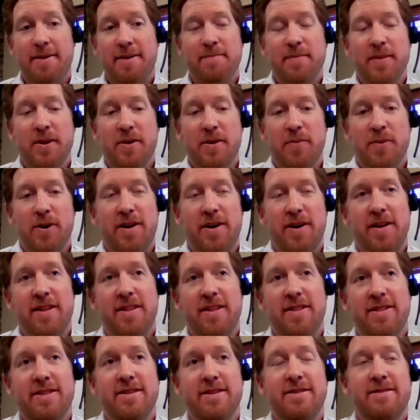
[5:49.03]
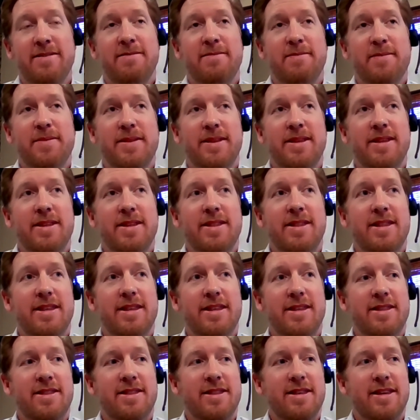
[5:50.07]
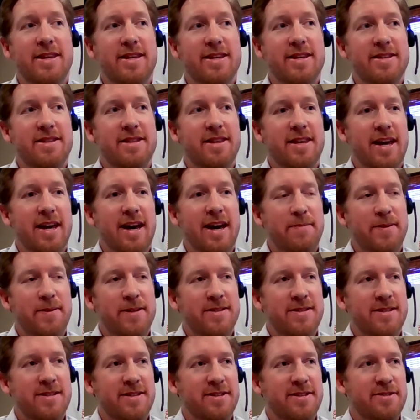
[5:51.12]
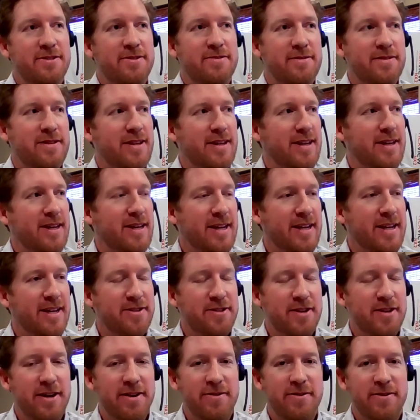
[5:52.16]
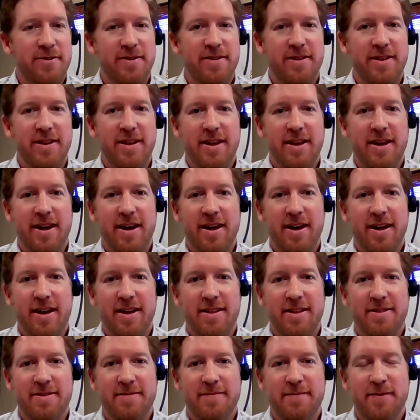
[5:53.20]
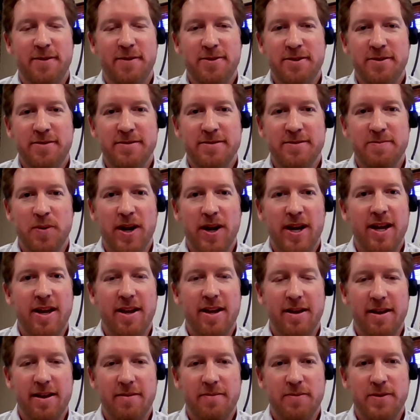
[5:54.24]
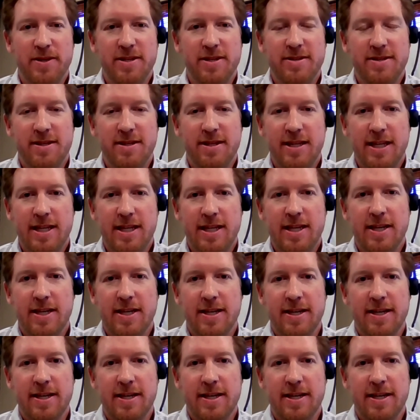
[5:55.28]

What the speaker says: Well, the optics industry in general, the future is bright. We see